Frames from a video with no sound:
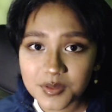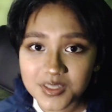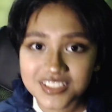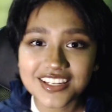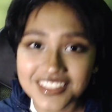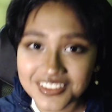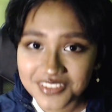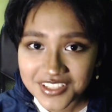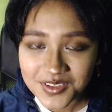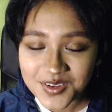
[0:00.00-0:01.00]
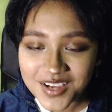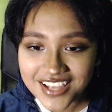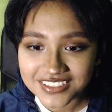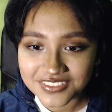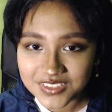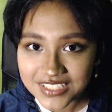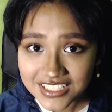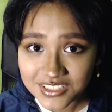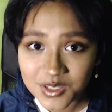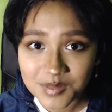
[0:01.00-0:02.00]
That's pretty much the end of this video though, guys. If you
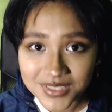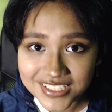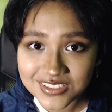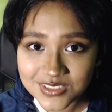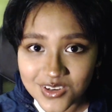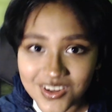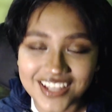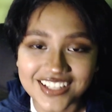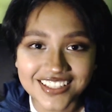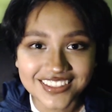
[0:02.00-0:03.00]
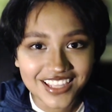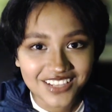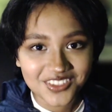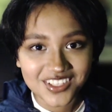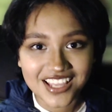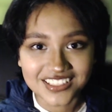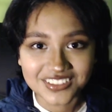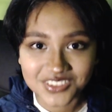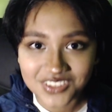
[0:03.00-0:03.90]
did enjoy, please do go ahead and hit the like button and